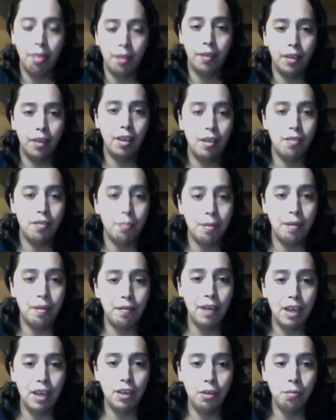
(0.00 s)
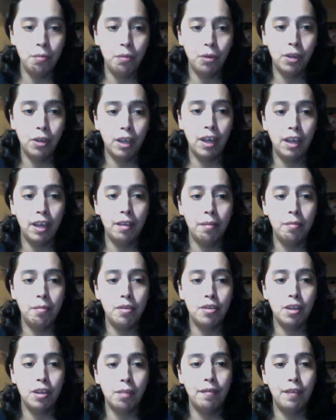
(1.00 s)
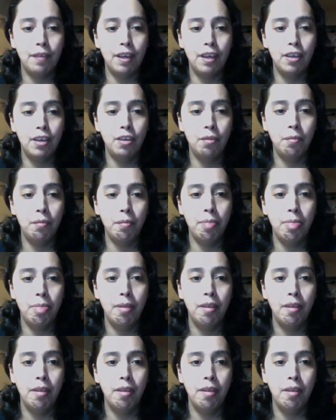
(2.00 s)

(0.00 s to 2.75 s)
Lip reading: Is my volume okay? Let me check my volume.